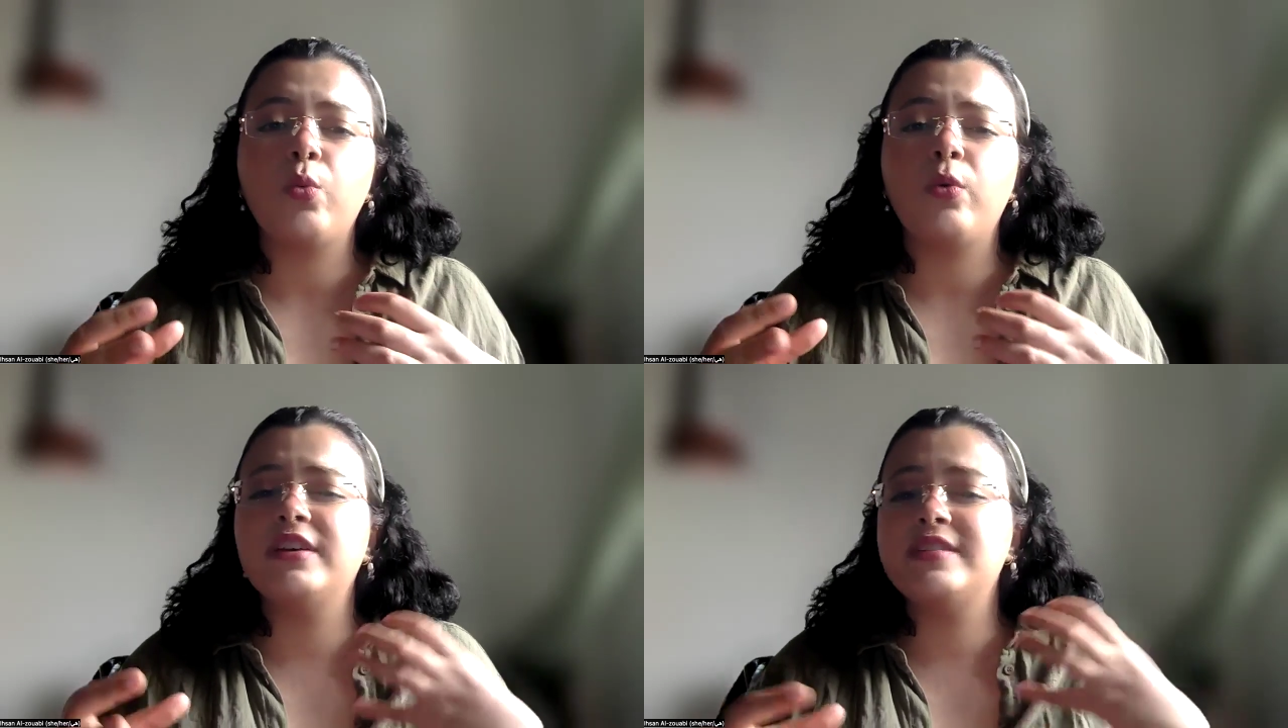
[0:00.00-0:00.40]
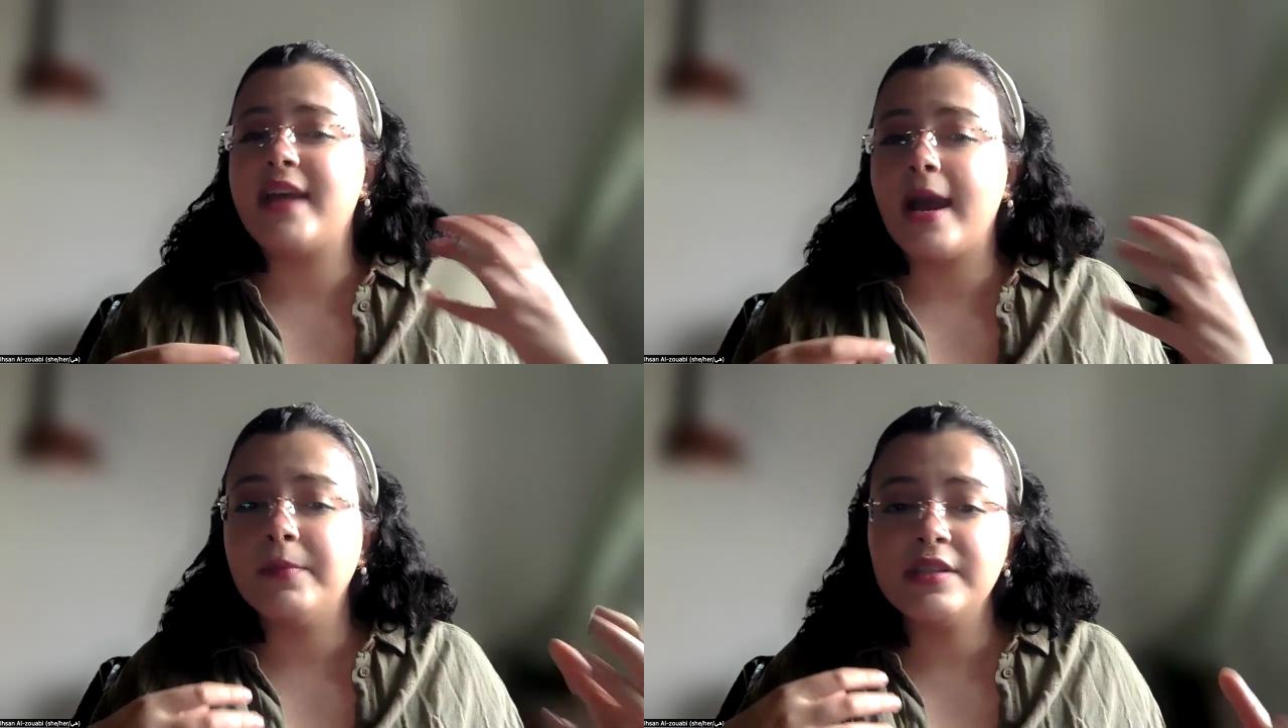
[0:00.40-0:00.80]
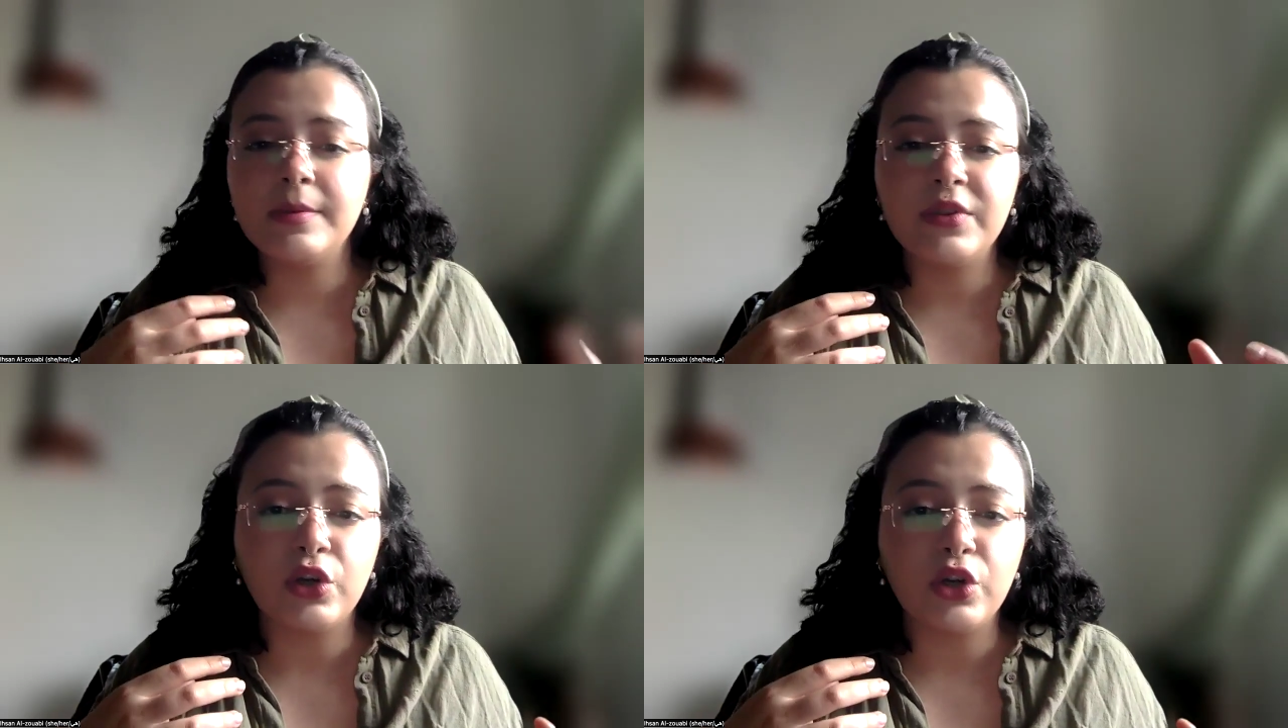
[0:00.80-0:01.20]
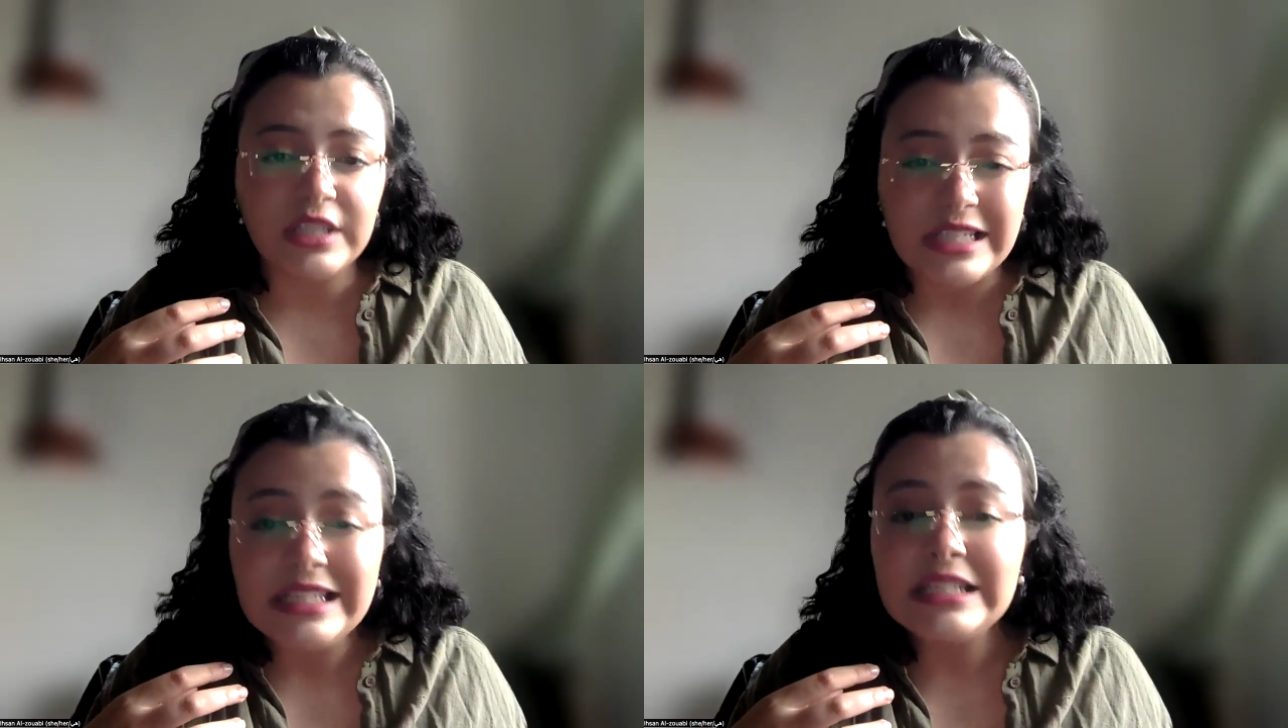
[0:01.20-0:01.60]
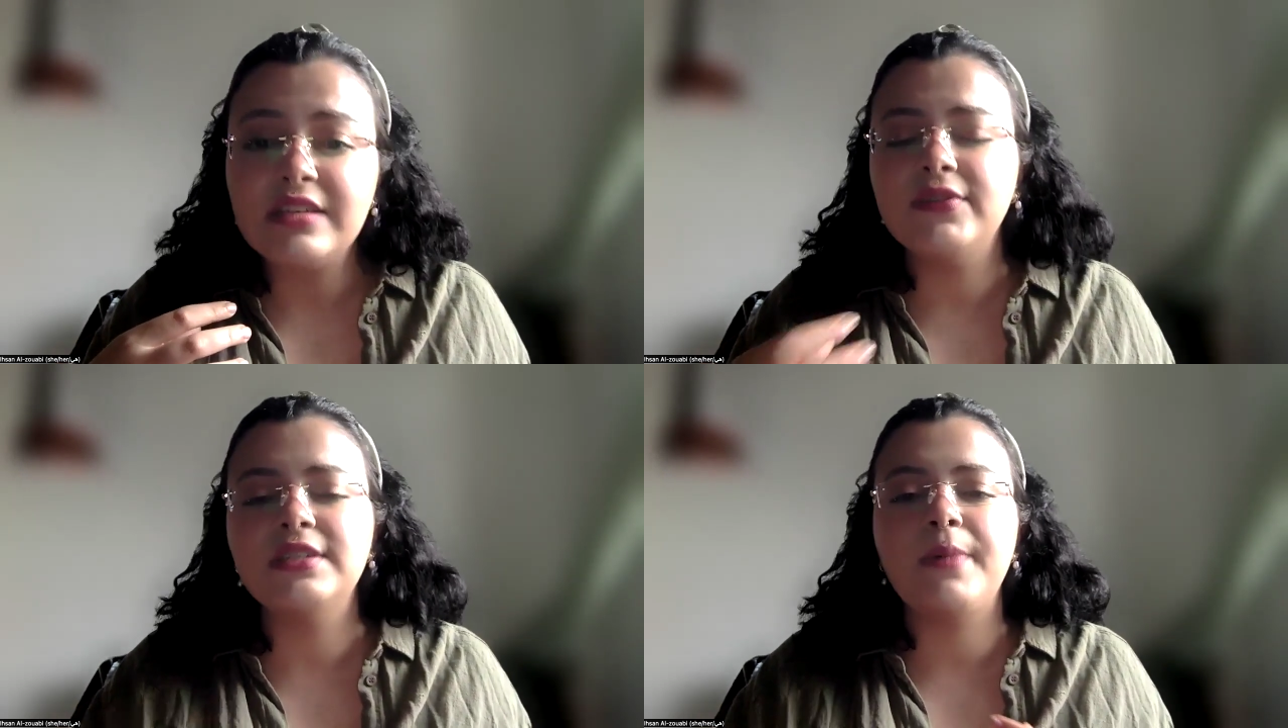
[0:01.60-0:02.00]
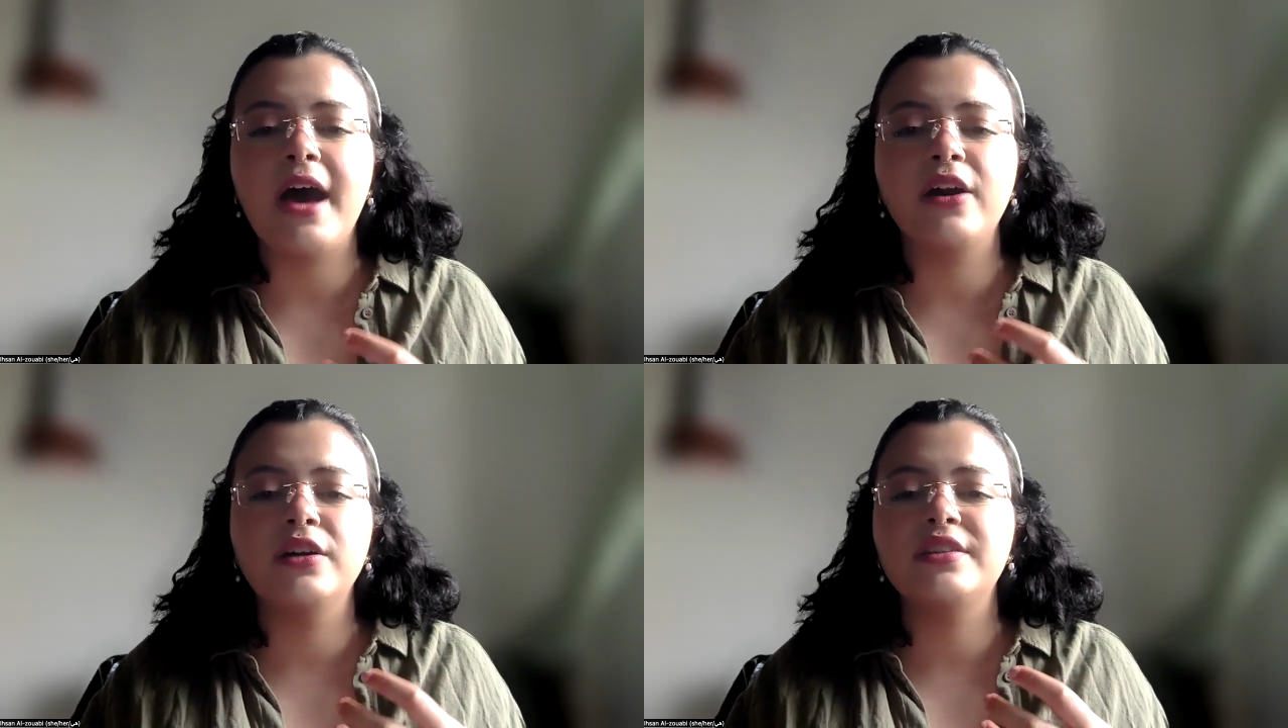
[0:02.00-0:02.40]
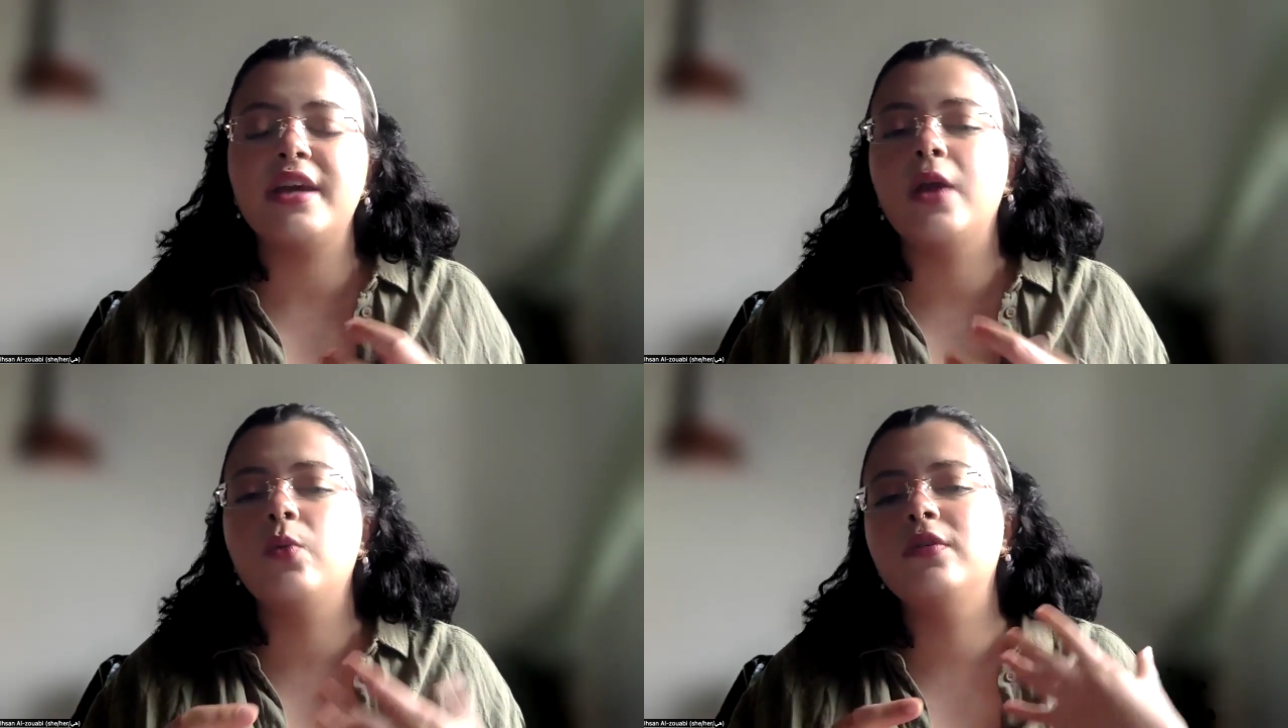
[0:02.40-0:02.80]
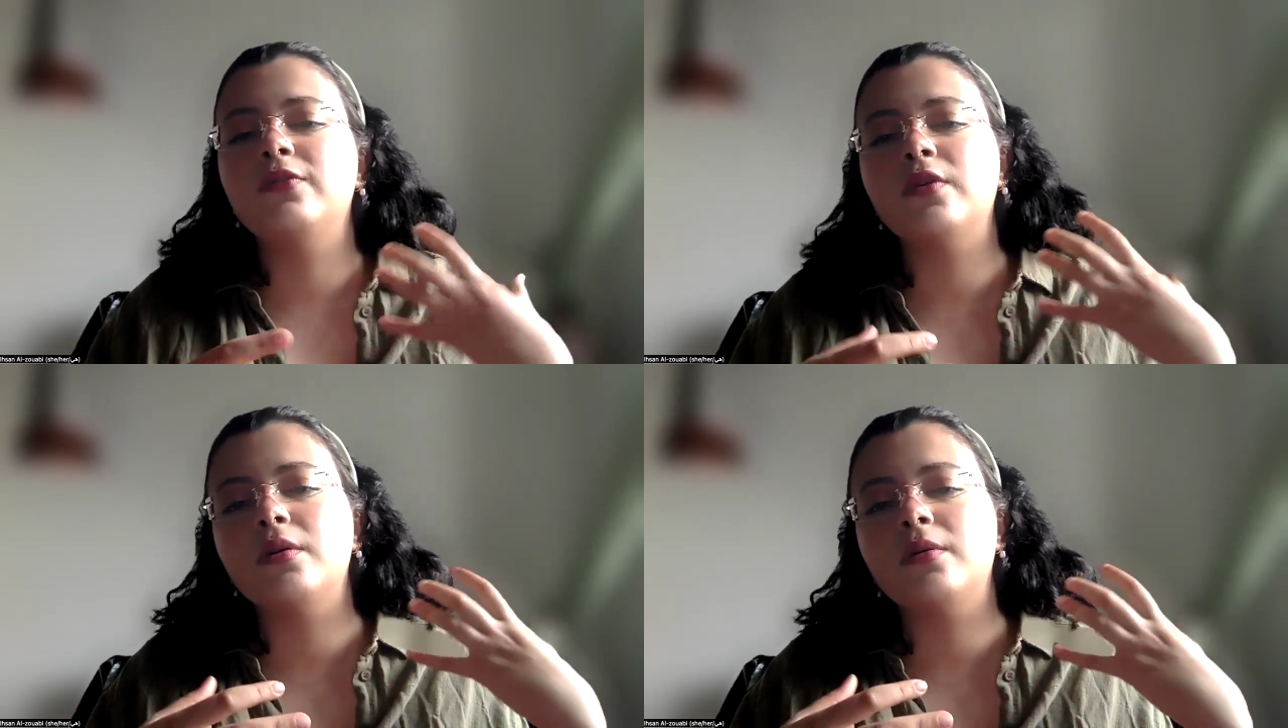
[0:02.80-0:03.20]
We've examined some of the critiques of these patterns, and we've